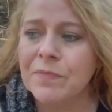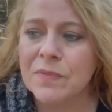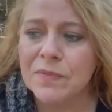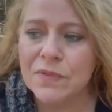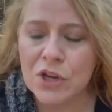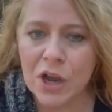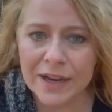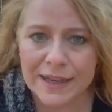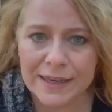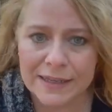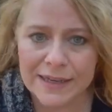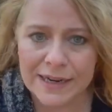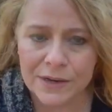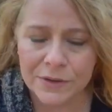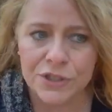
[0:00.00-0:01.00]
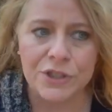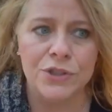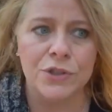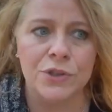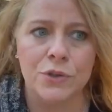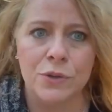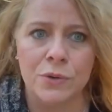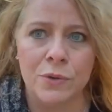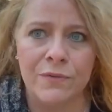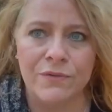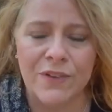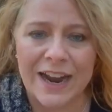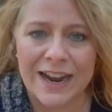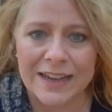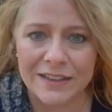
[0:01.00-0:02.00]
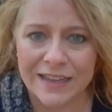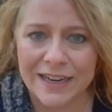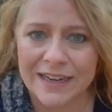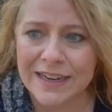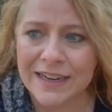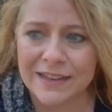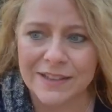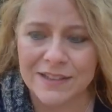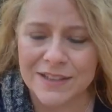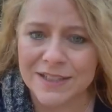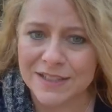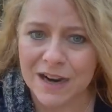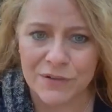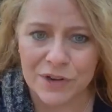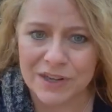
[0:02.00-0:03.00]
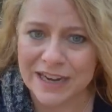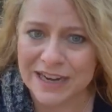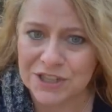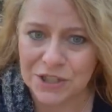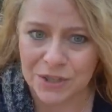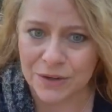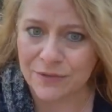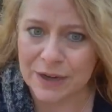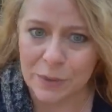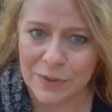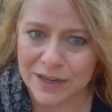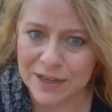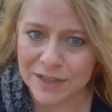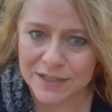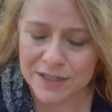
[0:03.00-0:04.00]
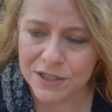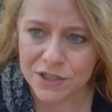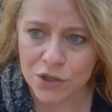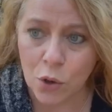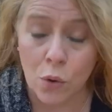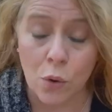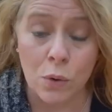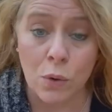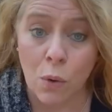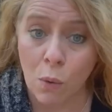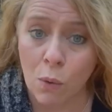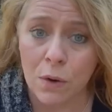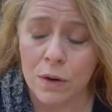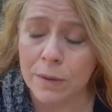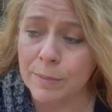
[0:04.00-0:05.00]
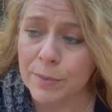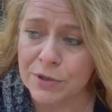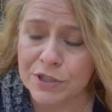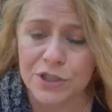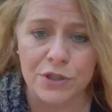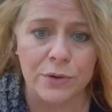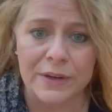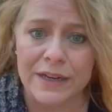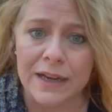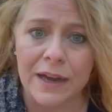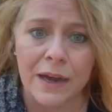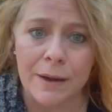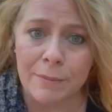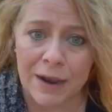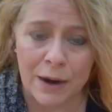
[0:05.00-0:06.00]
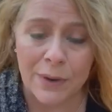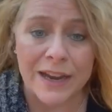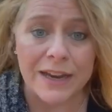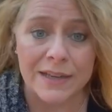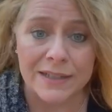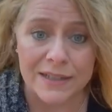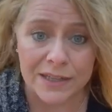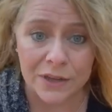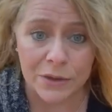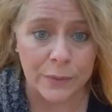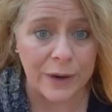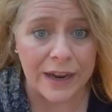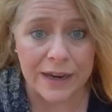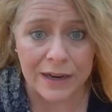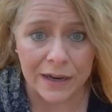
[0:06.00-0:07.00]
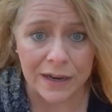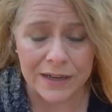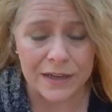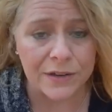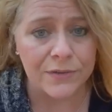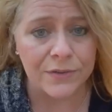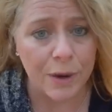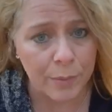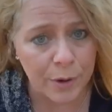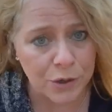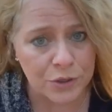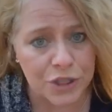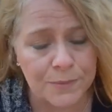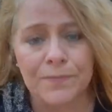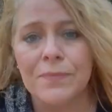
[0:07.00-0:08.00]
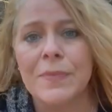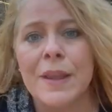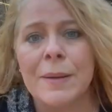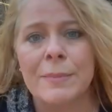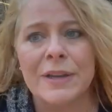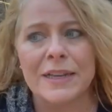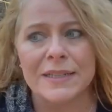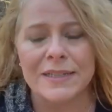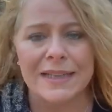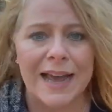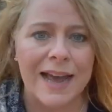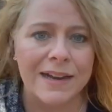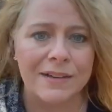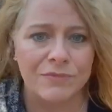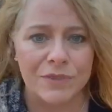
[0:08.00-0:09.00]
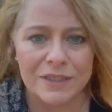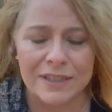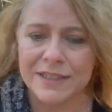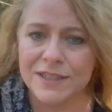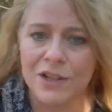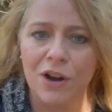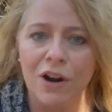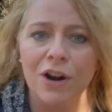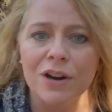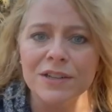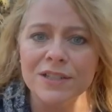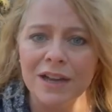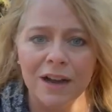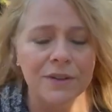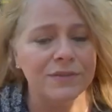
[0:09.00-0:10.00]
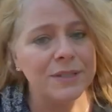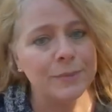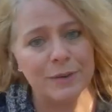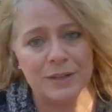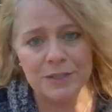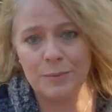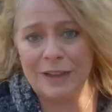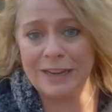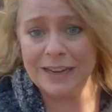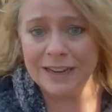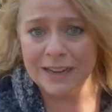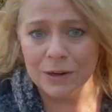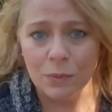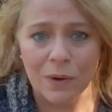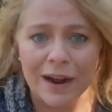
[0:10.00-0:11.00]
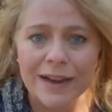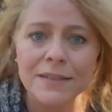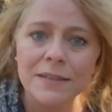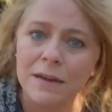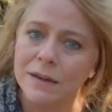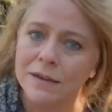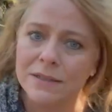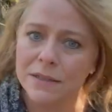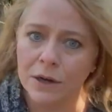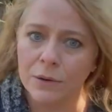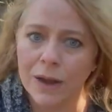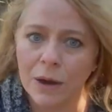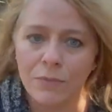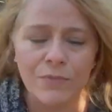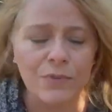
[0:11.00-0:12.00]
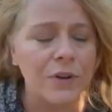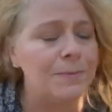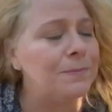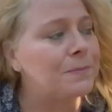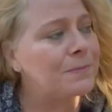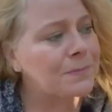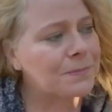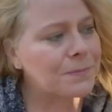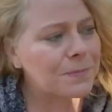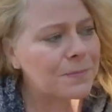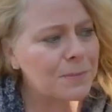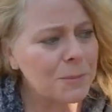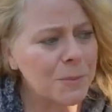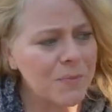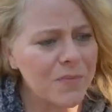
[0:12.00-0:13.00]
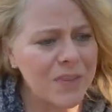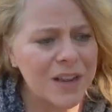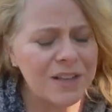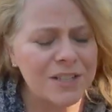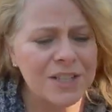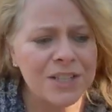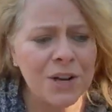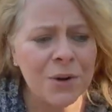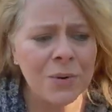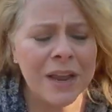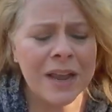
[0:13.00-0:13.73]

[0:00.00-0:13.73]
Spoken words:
talking down to violating the sovereign nature of anyone else's soul, or pursuing my way is the only way kind of approach, because that really is the heart of spirit-splaining and why it's not so helpful. So